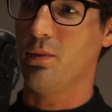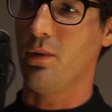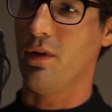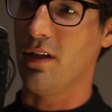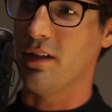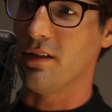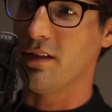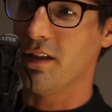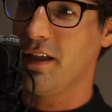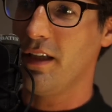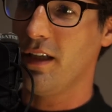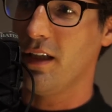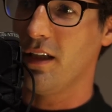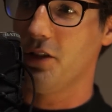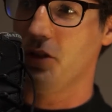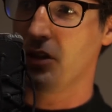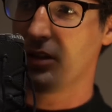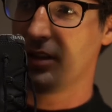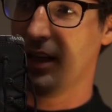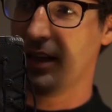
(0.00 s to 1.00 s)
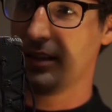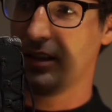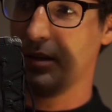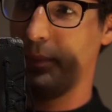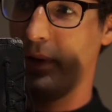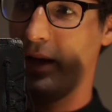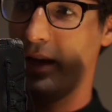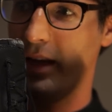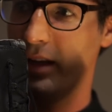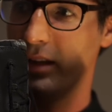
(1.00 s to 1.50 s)
ones. Again, just like the
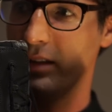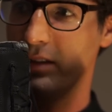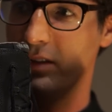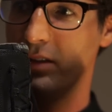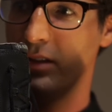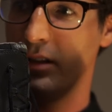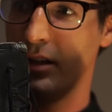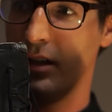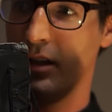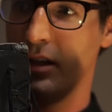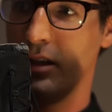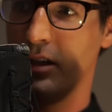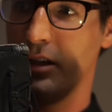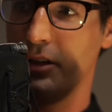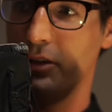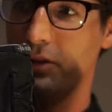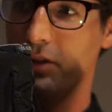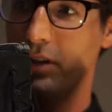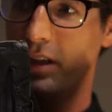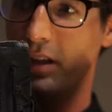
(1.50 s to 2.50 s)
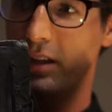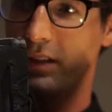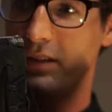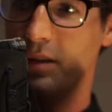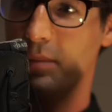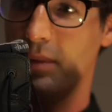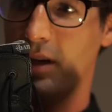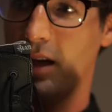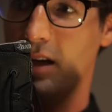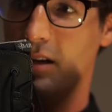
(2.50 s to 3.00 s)
pants, you needed
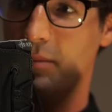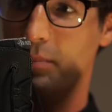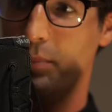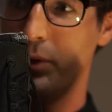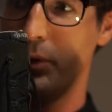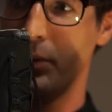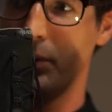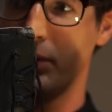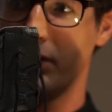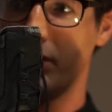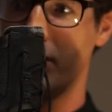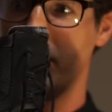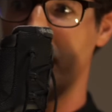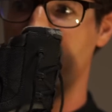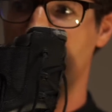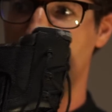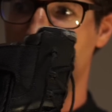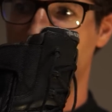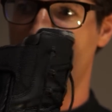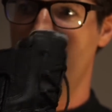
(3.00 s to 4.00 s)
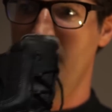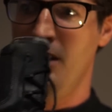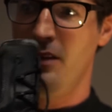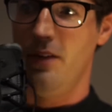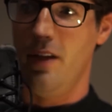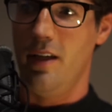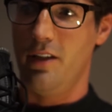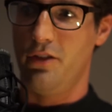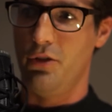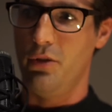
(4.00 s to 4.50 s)
some kind of boots
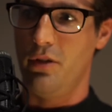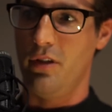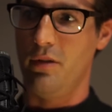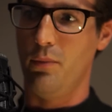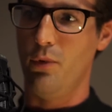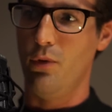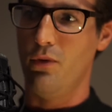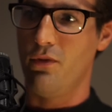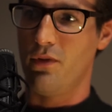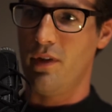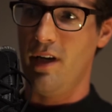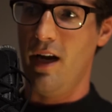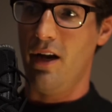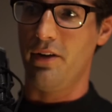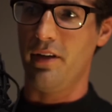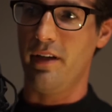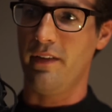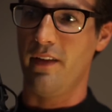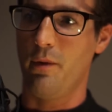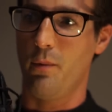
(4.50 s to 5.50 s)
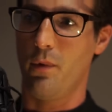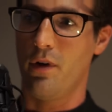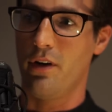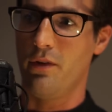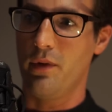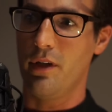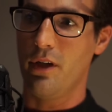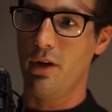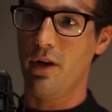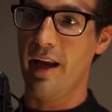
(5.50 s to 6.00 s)
that you could move around in that
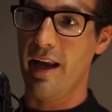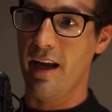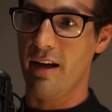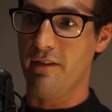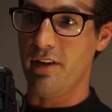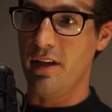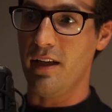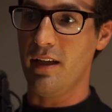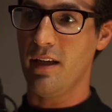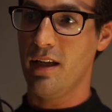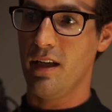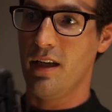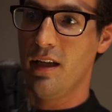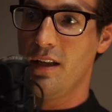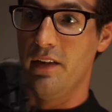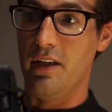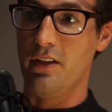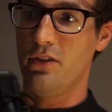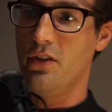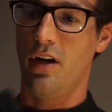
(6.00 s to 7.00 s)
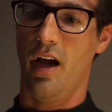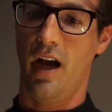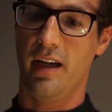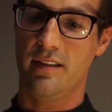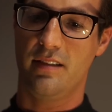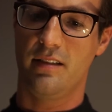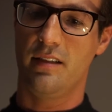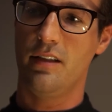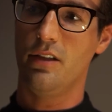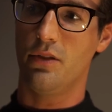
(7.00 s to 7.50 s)
weren't real heavy. These are not
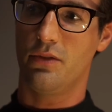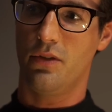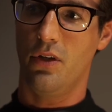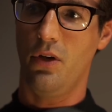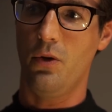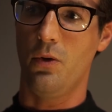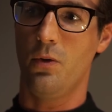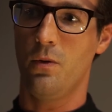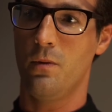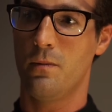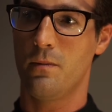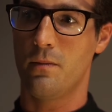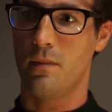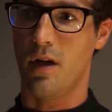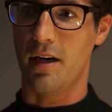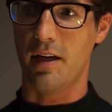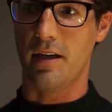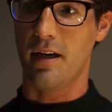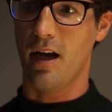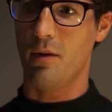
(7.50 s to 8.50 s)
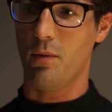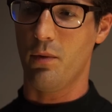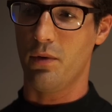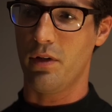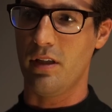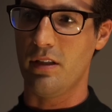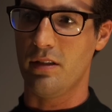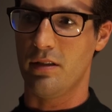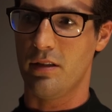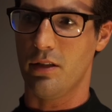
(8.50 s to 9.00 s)
steel toe. I did not want
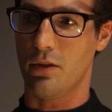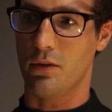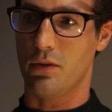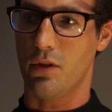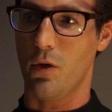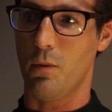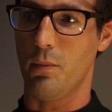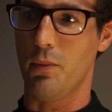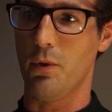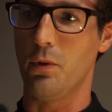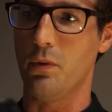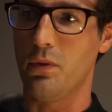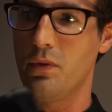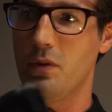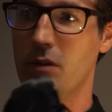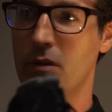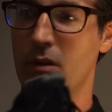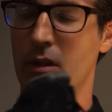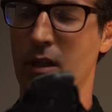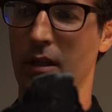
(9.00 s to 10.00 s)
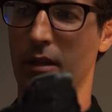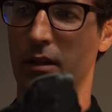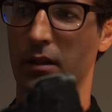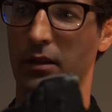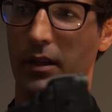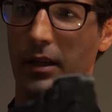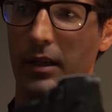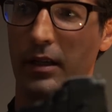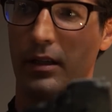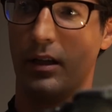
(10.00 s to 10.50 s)
any steel toe boots.
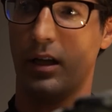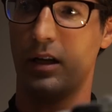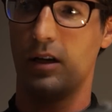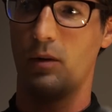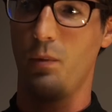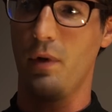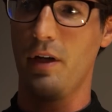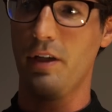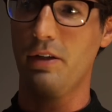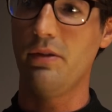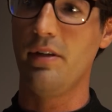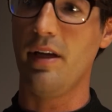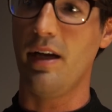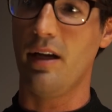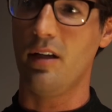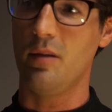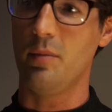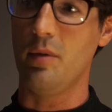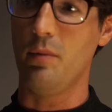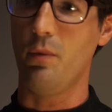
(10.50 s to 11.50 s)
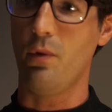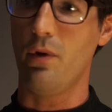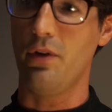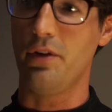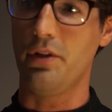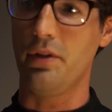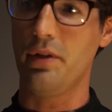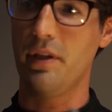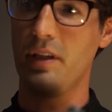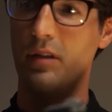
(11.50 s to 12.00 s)
They kind of weigh you down a little bit more
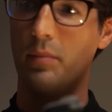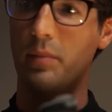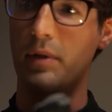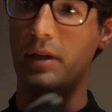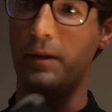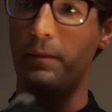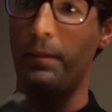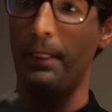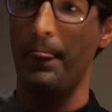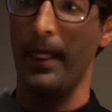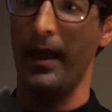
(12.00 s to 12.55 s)
than you need to be.